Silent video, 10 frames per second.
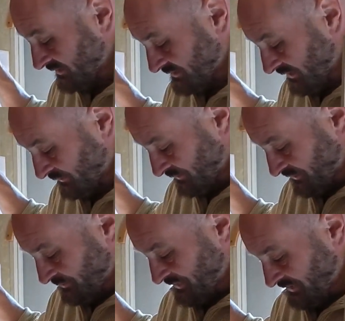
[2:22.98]
not going
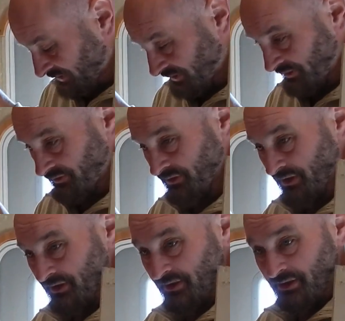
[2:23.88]
to be
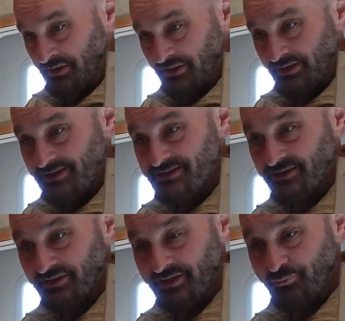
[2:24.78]

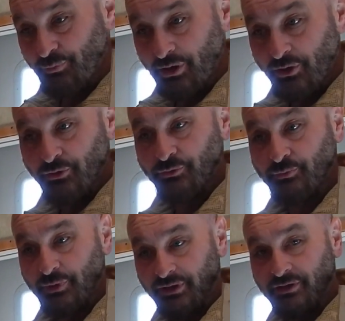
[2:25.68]
easily bowed
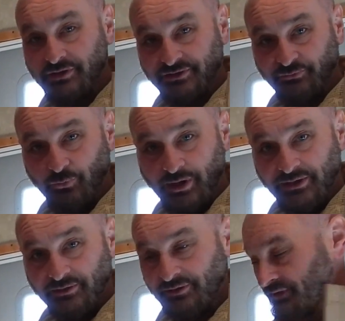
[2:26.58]
because of weight
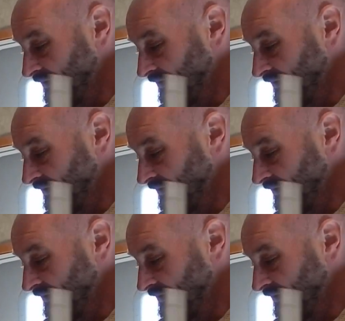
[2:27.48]
on it,